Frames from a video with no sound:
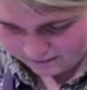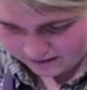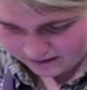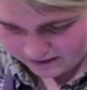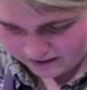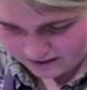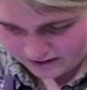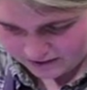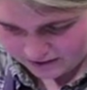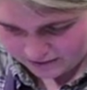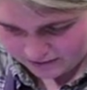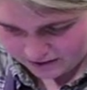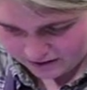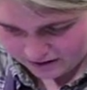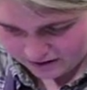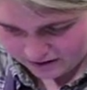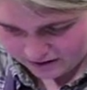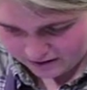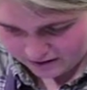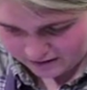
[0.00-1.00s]
that doesn't
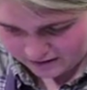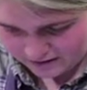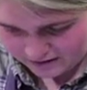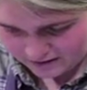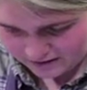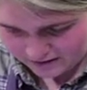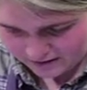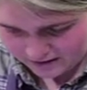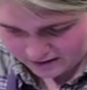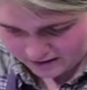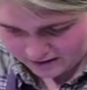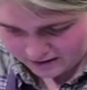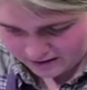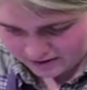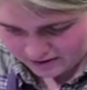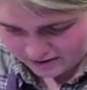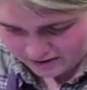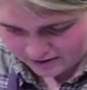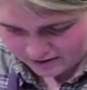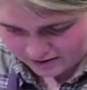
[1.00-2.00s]
work.
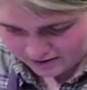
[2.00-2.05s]
Is